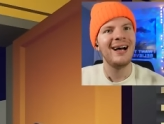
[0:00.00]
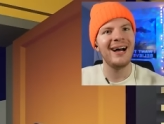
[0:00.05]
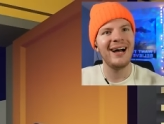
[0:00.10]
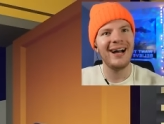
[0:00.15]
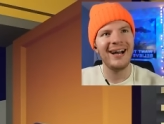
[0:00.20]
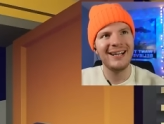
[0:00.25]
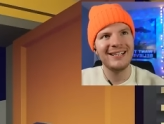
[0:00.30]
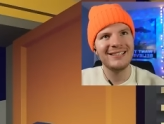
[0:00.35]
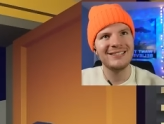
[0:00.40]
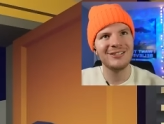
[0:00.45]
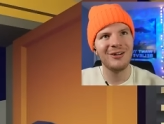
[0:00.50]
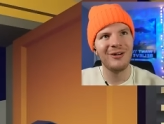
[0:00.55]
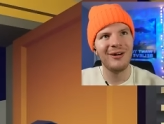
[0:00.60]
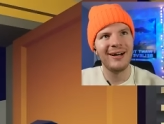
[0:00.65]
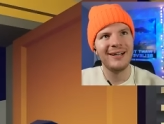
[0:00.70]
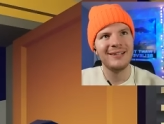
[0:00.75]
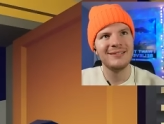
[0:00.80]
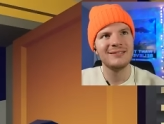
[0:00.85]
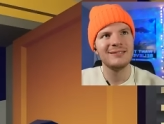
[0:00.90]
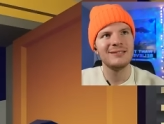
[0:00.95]
How you
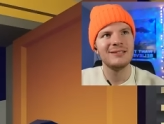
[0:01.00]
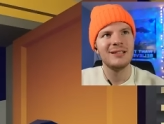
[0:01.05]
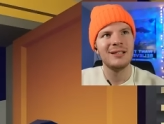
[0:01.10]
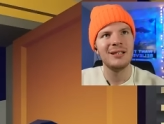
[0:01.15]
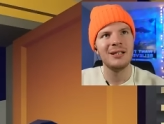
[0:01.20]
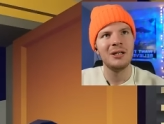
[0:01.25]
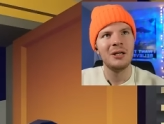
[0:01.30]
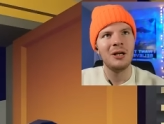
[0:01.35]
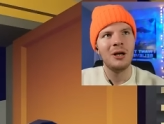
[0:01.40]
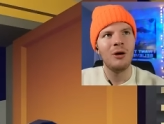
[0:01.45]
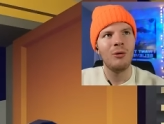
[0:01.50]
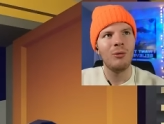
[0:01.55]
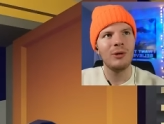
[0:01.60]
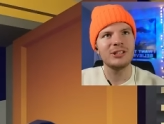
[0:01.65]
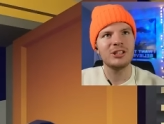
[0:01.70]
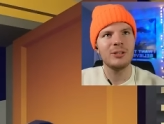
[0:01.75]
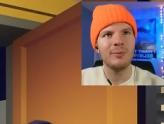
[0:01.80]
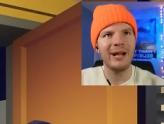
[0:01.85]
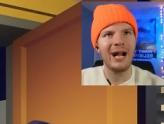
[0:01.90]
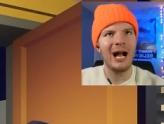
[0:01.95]
doing?
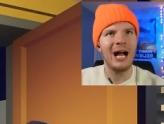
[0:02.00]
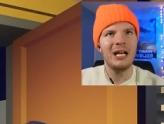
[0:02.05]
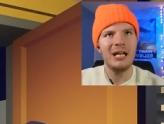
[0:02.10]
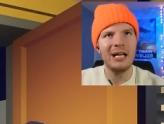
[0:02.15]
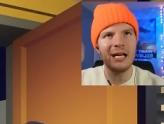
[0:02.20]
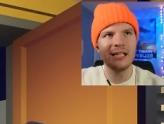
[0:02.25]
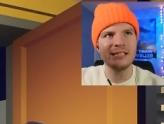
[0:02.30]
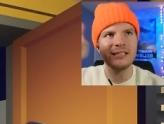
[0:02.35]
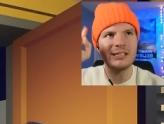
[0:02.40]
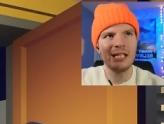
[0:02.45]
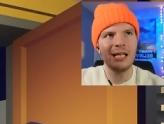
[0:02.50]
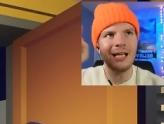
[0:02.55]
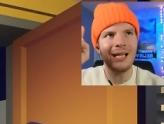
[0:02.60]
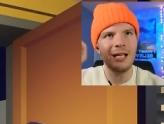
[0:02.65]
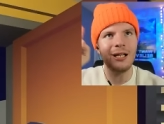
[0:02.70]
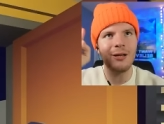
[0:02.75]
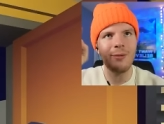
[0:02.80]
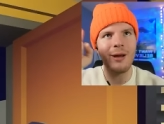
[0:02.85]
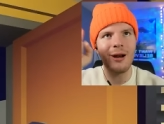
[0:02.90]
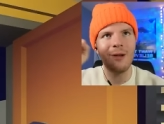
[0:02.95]
What's the big idea,
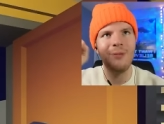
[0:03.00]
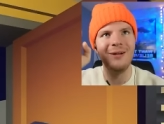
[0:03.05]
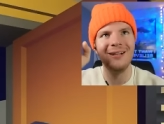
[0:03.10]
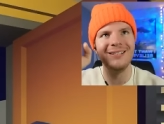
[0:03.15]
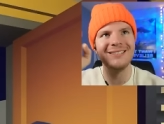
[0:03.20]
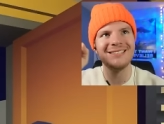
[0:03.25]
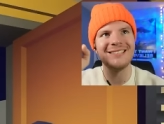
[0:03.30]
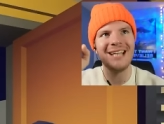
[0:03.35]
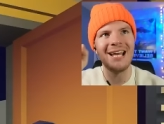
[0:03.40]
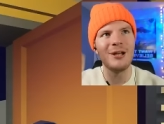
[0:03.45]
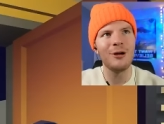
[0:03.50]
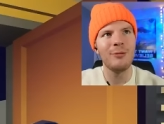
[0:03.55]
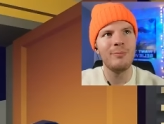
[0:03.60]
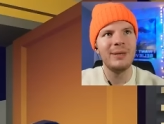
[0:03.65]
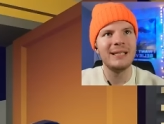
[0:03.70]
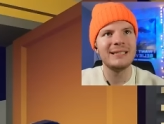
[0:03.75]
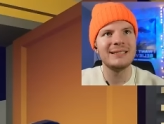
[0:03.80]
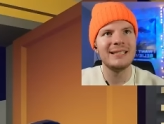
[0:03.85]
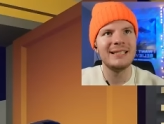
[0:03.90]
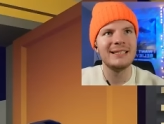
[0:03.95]
see? You better reinstate your
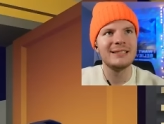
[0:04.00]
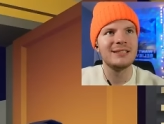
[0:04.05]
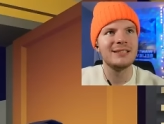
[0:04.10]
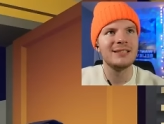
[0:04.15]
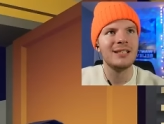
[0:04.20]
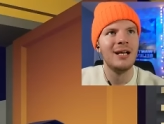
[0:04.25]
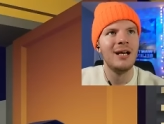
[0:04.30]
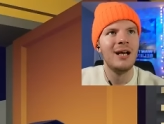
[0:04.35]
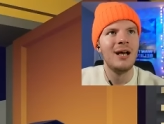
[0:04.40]
business